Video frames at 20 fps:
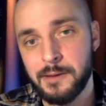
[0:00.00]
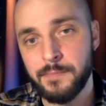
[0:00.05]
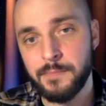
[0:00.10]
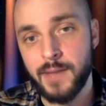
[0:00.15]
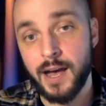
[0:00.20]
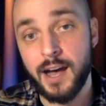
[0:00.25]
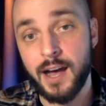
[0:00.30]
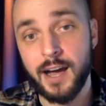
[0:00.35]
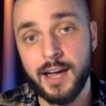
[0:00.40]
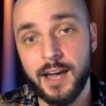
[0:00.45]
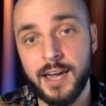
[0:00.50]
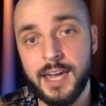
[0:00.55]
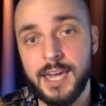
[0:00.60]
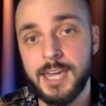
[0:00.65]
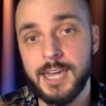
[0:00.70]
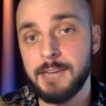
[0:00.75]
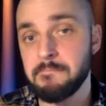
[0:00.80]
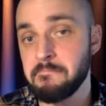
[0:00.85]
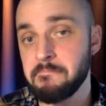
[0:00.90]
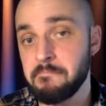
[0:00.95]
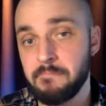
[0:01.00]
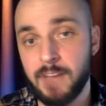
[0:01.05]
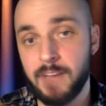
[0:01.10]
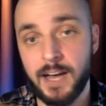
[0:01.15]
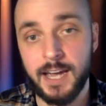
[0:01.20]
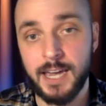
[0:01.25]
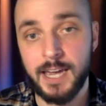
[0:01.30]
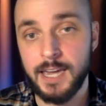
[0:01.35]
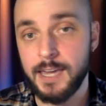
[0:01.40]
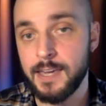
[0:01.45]
I
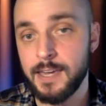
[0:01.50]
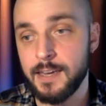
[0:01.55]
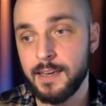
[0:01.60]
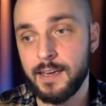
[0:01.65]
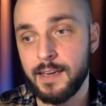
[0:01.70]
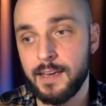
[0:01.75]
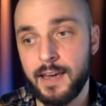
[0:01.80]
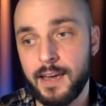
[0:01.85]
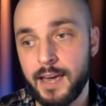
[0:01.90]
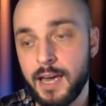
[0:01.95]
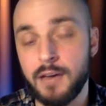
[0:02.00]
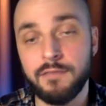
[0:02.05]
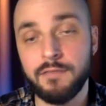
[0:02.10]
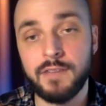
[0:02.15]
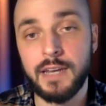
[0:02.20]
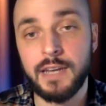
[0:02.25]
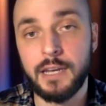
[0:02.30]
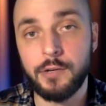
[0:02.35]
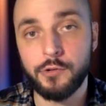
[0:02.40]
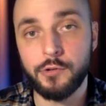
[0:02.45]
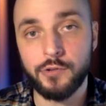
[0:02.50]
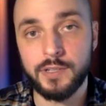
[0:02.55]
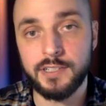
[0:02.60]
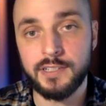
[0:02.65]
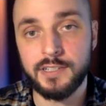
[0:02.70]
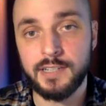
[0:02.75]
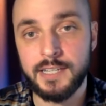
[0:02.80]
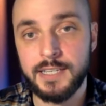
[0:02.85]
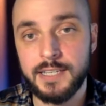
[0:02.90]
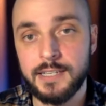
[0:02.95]
have an
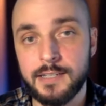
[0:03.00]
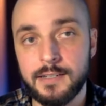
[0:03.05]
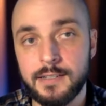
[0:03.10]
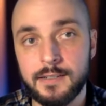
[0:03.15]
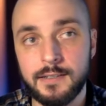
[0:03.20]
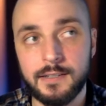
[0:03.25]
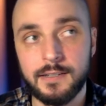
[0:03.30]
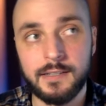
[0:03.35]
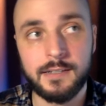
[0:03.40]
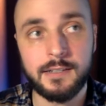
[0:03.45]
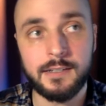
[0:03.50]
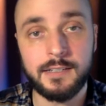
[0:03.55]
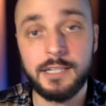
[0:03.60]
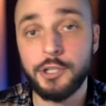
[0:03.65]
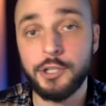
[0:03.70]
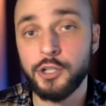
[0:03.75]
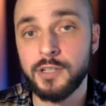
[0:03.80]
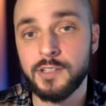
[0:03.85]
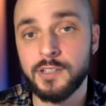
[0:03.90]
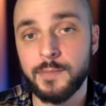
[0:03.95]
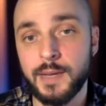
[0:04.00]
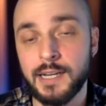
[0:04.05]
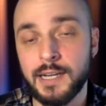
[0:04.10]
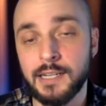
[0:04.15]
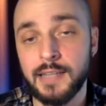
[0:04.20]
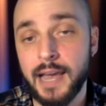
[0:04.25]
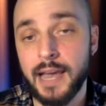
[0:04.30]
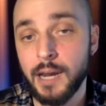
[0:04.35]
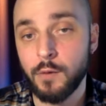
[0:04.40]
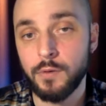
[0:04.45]
interest in teaching
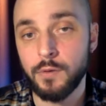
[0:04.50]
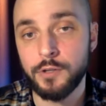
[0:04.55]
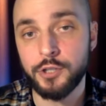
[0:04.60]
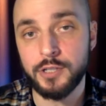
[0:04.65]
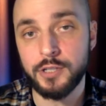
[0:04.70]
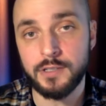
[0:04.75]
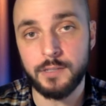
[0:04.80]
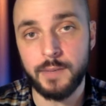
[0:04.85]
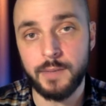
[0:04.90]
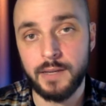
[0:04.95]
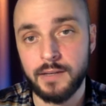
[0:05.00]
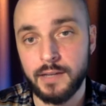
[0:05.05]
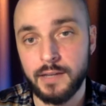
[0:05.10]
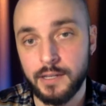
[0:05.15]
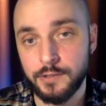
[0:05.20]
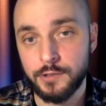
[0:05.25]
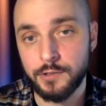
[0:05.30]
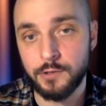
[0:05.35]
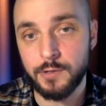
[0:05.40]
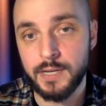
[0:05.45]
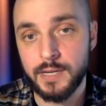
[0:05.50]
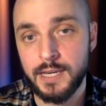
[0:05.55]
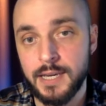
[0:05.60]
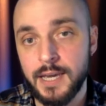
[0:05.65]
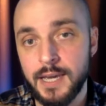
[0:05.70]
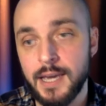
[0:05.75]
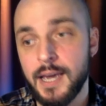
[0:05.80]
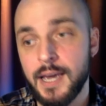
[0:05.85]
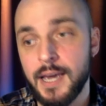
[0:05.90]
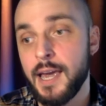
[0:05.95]
Tibetan language and Tibetan history,
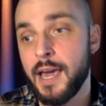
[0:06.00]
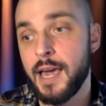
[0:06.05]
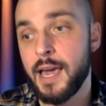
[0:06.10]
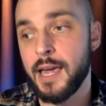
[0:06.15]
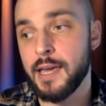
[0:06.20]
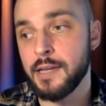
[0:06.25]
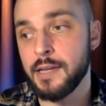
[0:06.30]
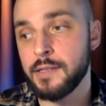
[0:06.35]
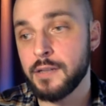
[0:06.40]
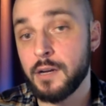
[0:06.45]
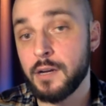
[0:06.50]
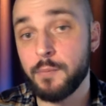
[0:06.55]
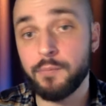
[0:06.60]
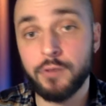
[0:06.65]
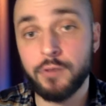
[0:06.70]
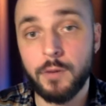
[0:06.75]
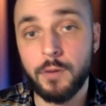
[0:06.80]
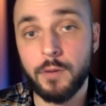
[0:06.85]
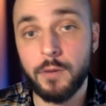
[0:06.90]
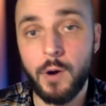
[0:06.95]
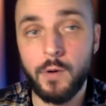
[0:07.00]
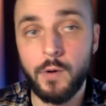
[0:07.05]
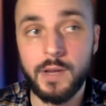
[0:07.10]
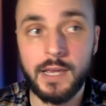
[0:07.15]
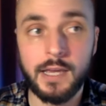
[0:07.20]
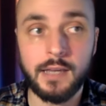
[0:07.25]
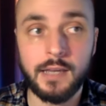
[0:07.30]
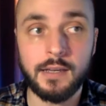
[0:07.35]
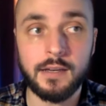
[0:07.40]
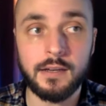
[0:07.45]
and
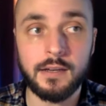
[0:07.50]
promoting